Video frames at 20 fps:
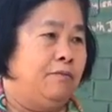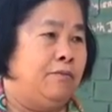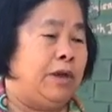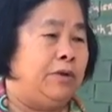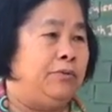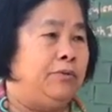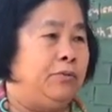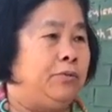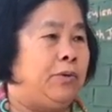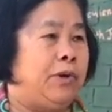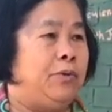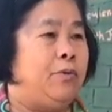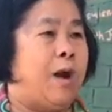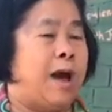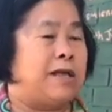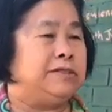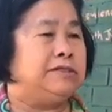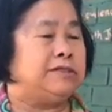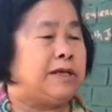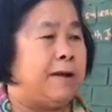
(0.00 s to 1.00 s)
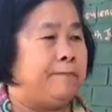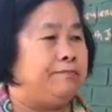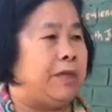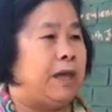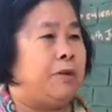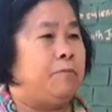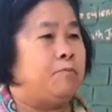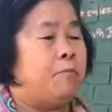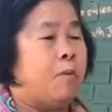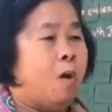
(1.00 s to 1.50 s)
We want
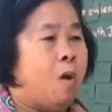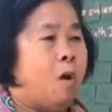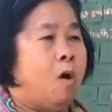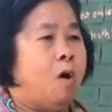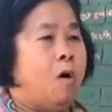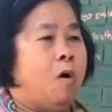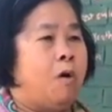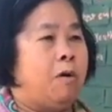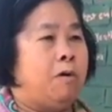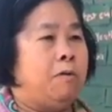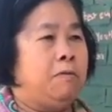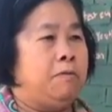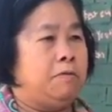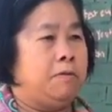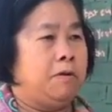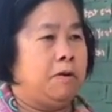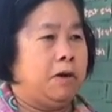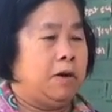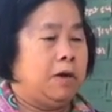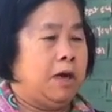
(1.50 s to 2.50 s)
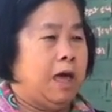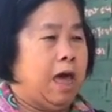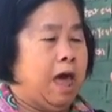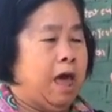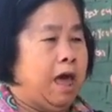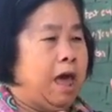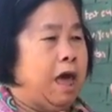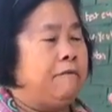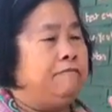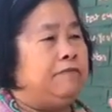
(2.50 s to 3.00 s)
something more,
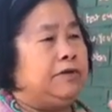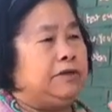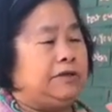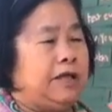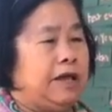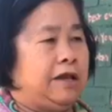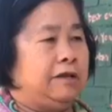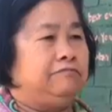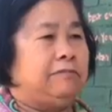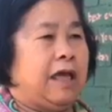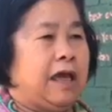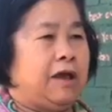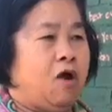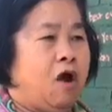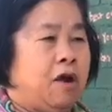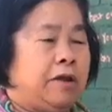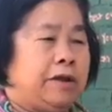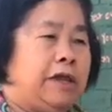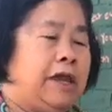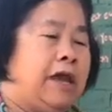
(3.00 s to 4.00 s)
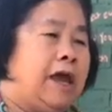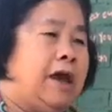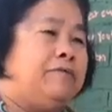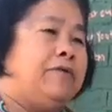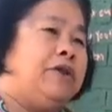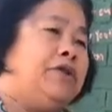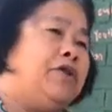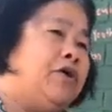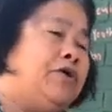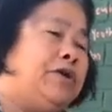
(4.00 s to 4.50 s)
everything they got here,
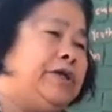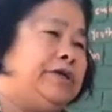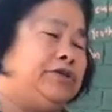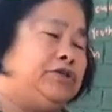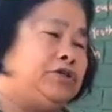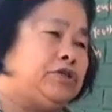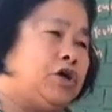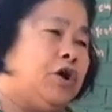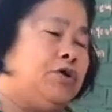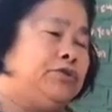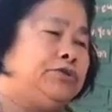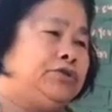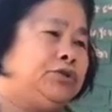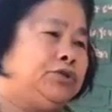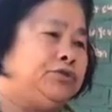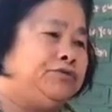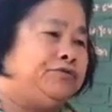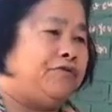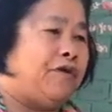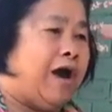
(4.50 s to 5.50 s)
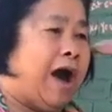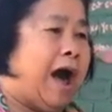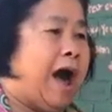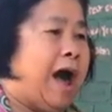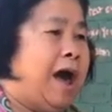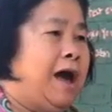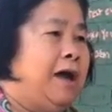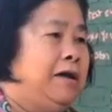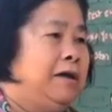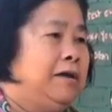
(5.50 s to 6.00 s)
we don't need to go too
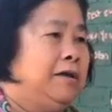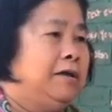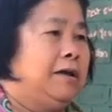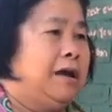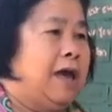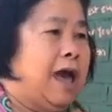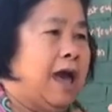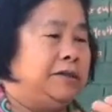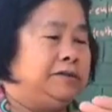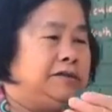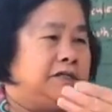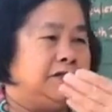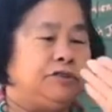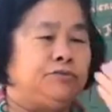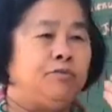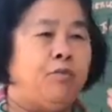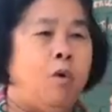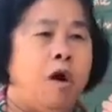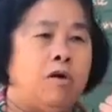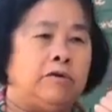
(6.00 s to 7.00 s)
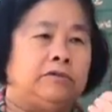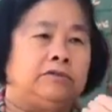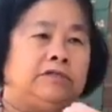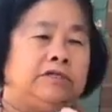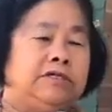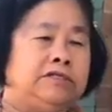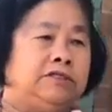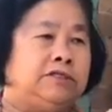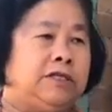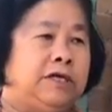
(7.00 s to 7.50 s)
far and just walk
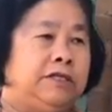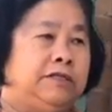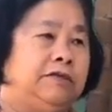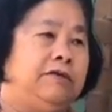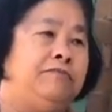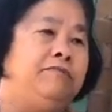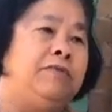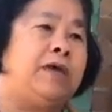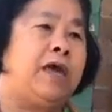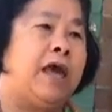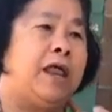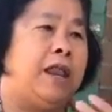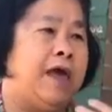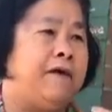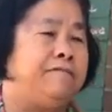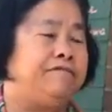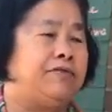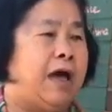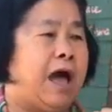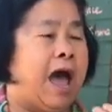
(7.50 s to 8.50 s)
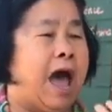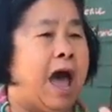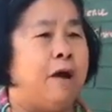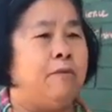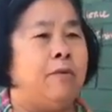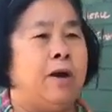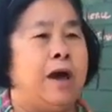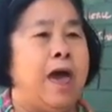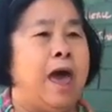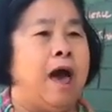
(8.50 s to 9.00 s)
distance, we can have
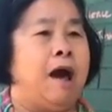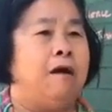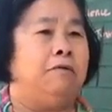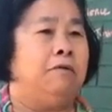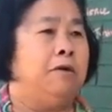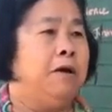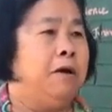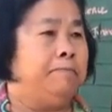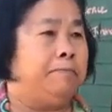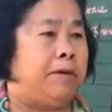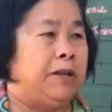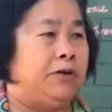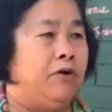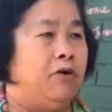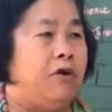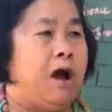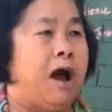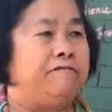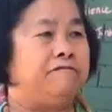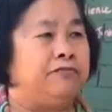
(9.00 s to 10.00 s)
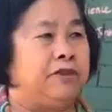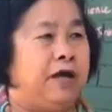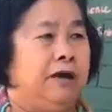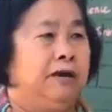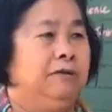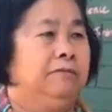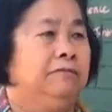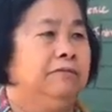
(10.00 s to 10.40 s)
our health be looked after.